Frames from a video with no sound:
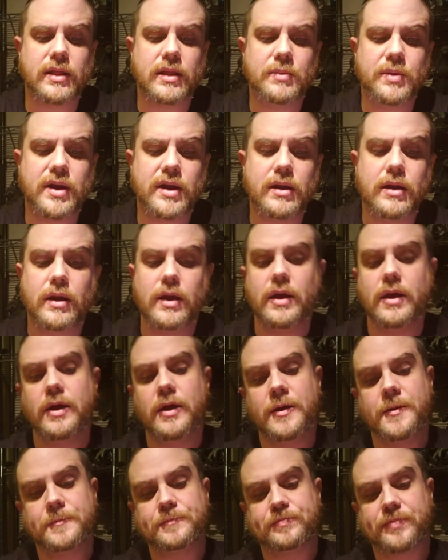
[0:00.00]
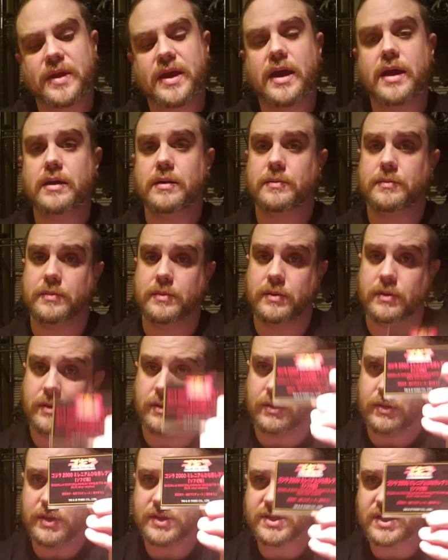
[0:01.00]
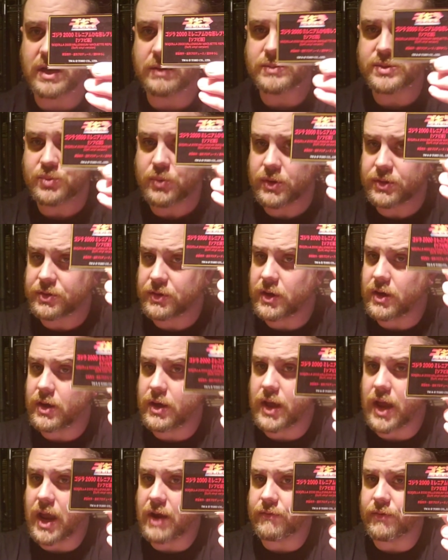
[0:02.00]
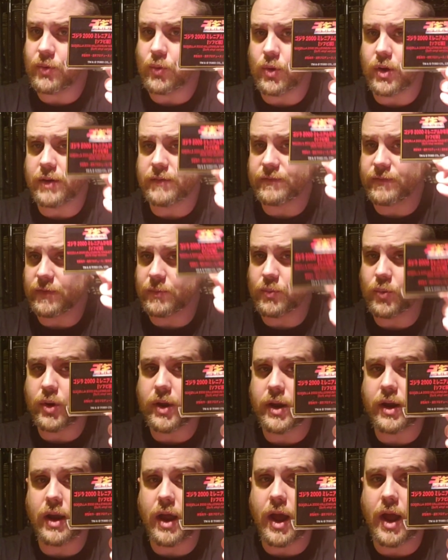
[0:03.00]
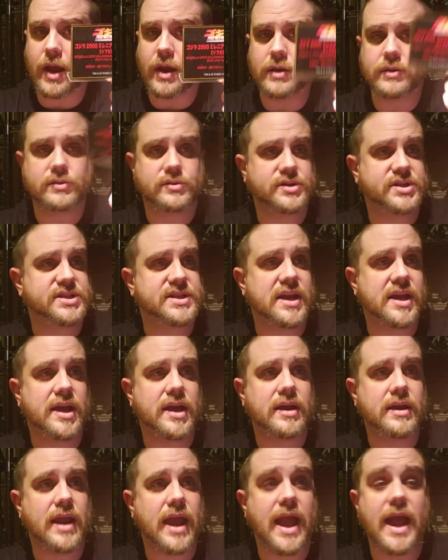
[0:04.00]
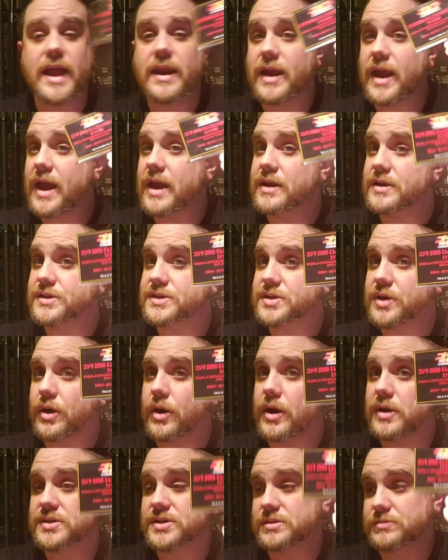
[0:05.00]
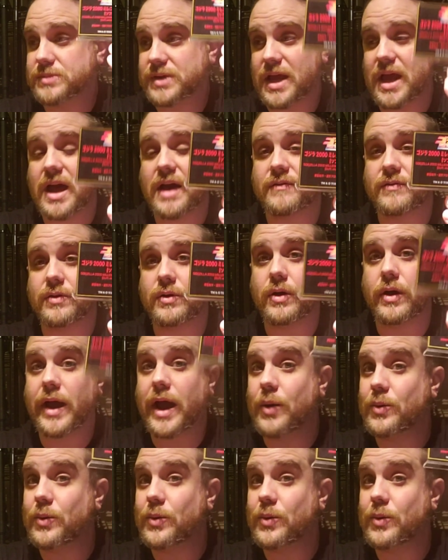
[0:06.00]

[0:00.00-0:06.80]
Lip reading: Limited. Okay. This comes with everyone, from what I understand, and it is awesome to have along.